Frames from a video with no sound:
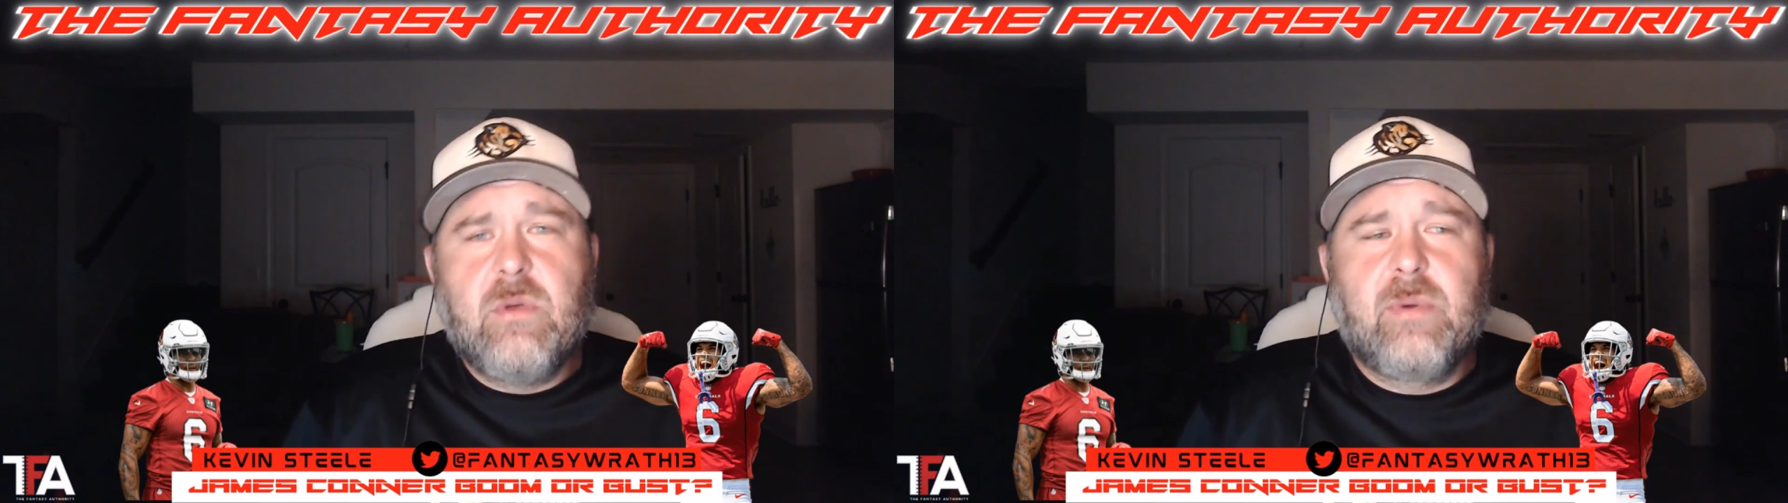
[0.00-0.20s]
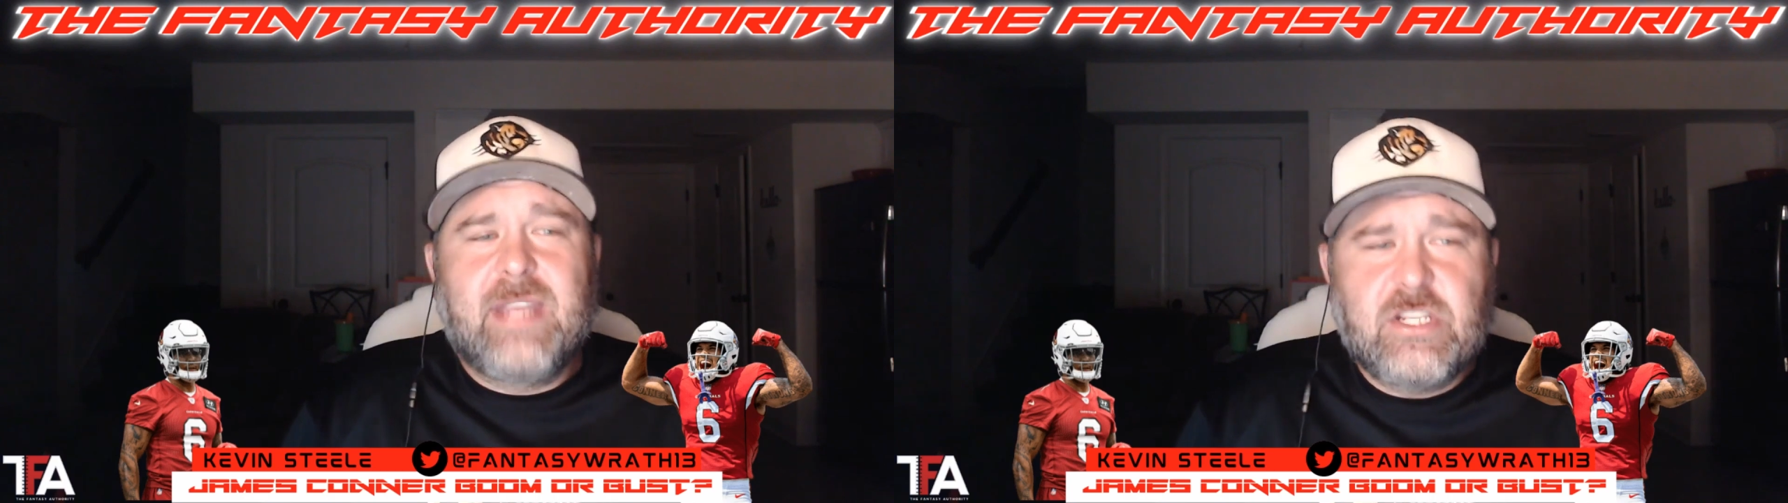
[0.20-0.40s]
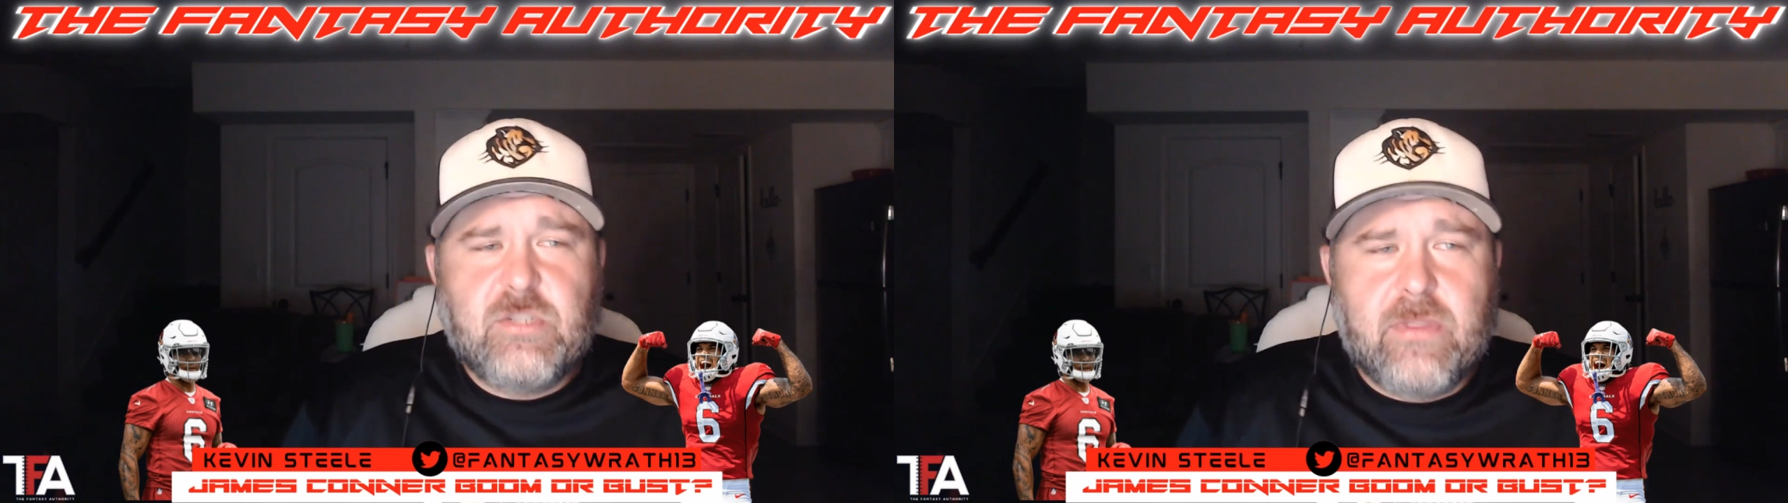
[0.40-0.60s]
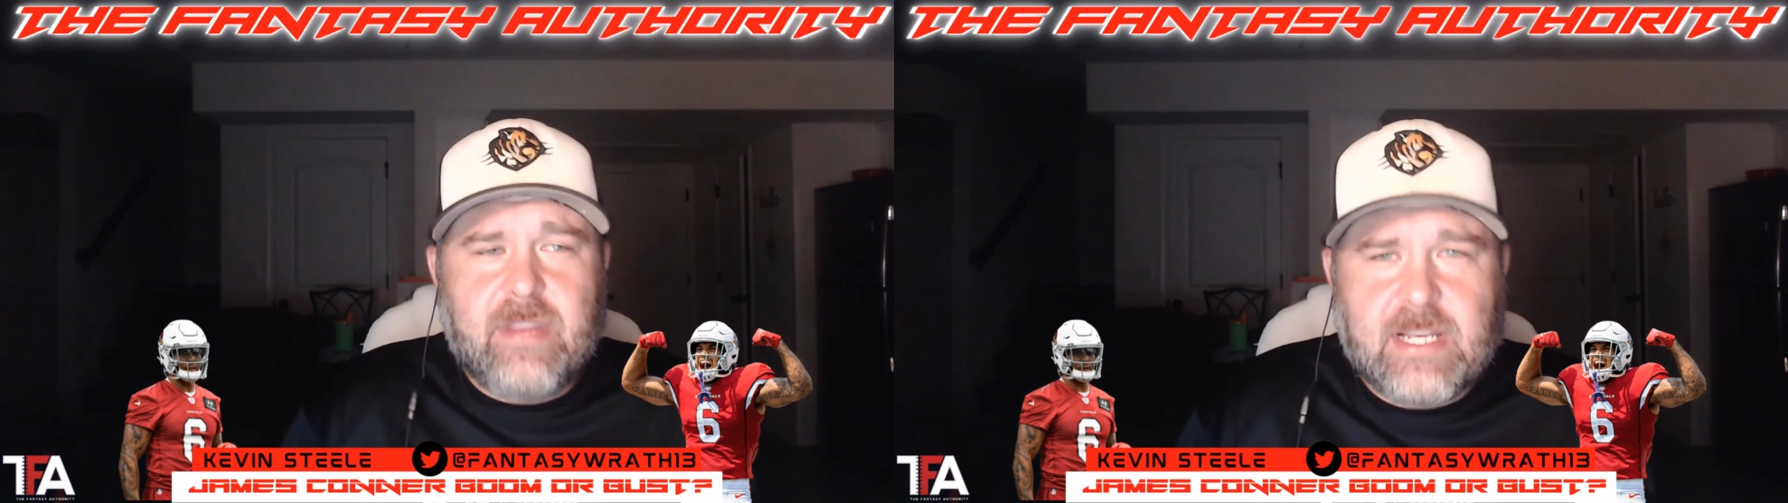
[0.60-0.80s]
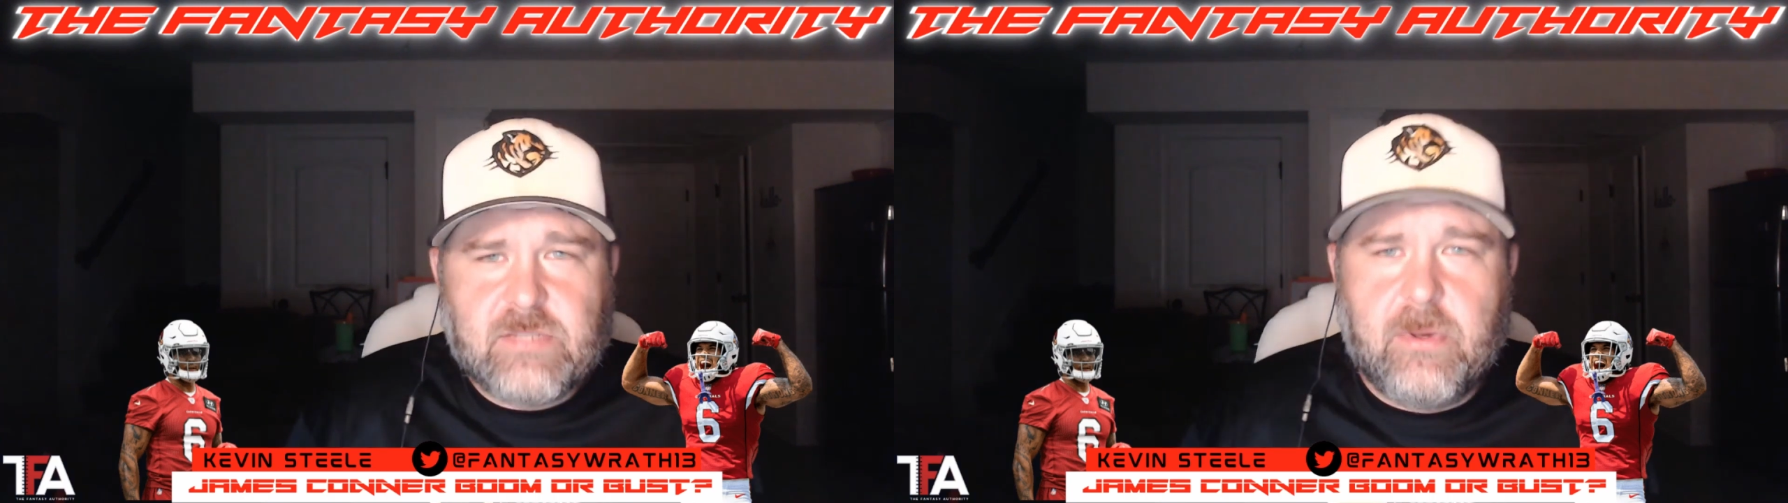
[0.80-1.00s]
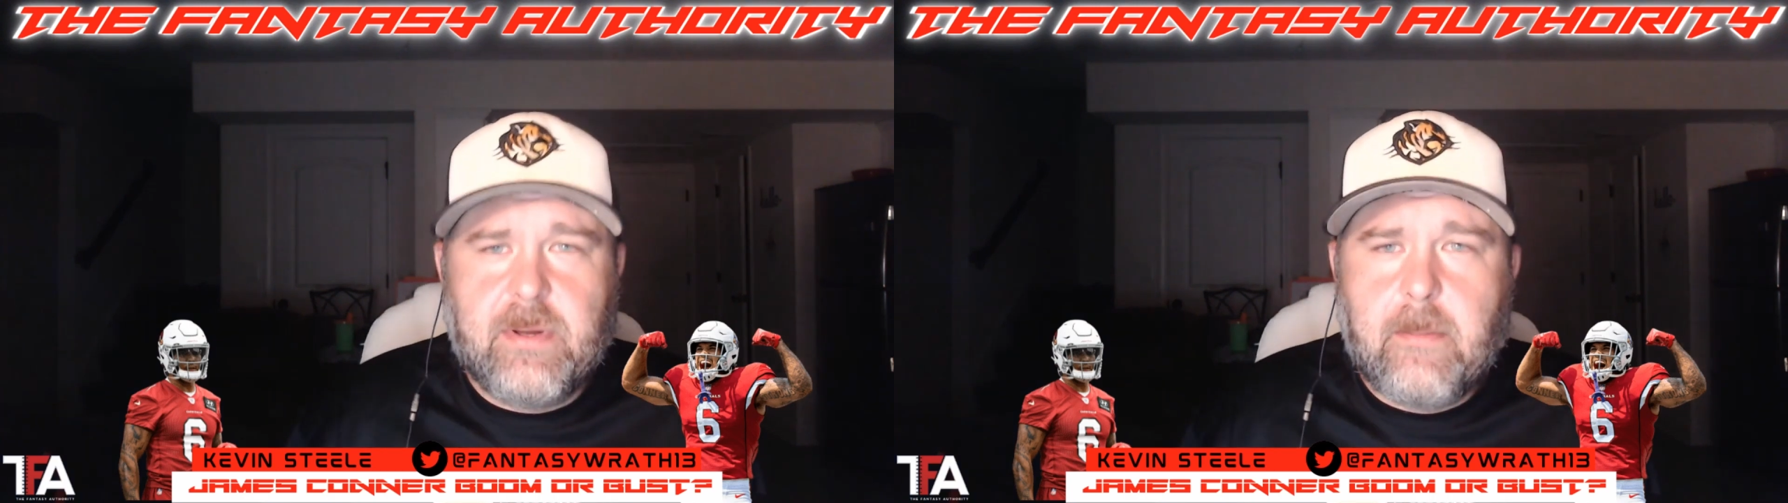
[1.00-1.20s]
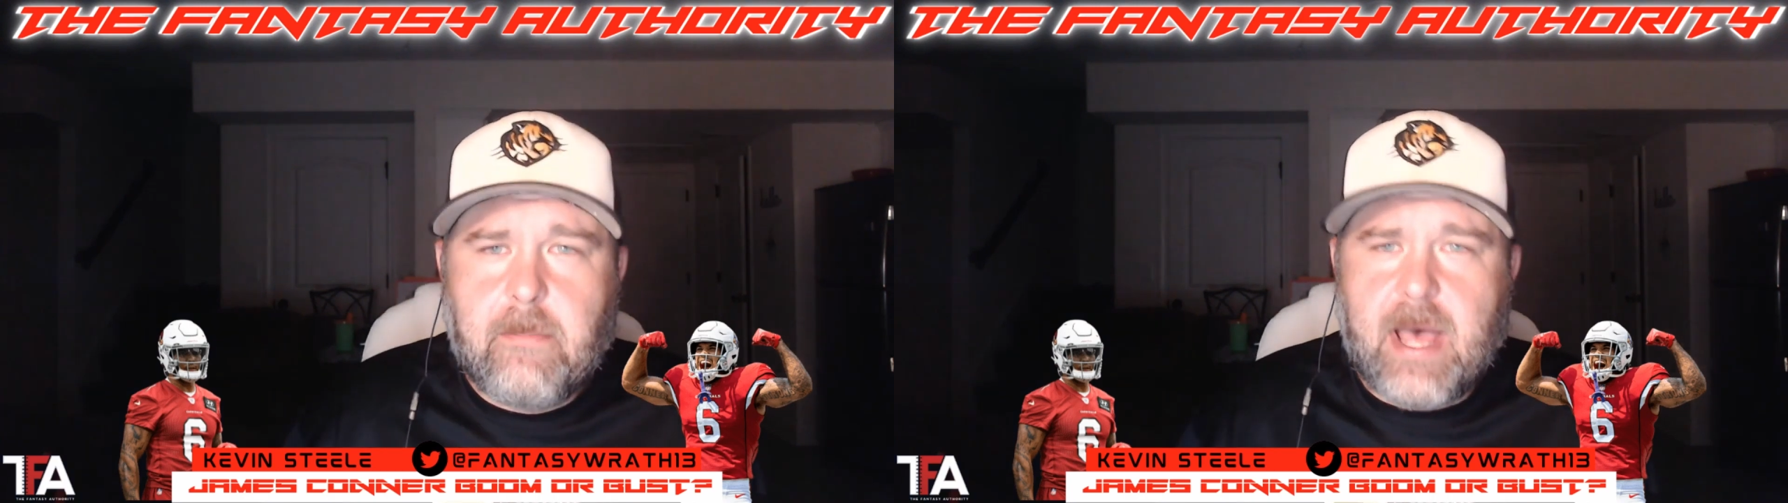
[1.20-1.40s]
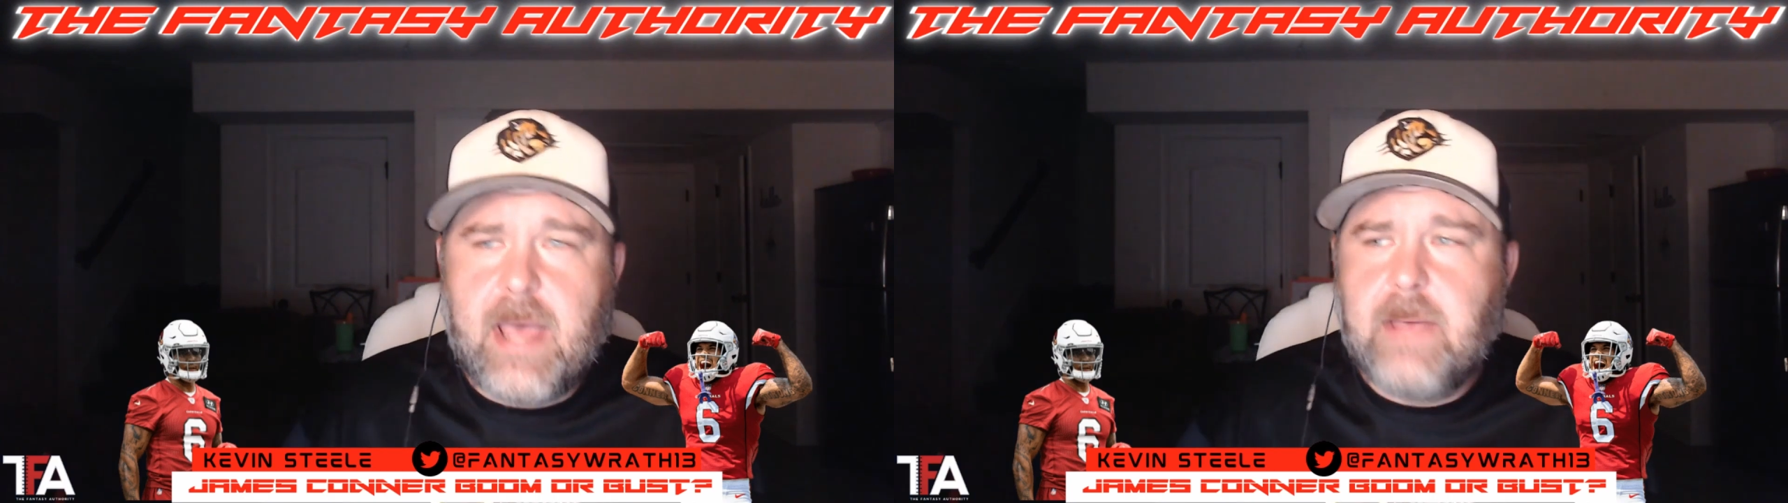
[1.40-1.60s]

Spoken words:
We will catch you on the next one. Bye.